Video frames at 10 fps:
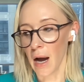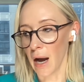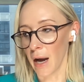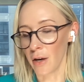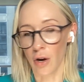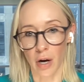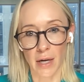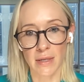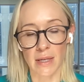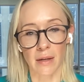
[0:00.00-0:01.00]

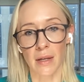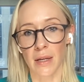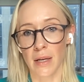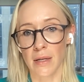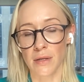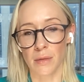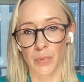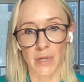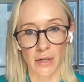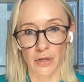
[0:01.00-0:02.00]
Cons, I think he is
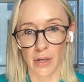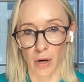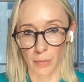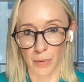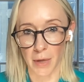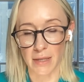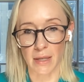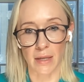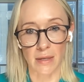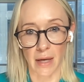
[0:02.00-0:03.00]
potentially
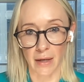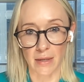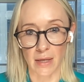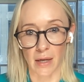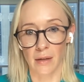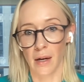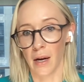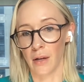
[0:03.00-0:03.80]
compromising his legacy.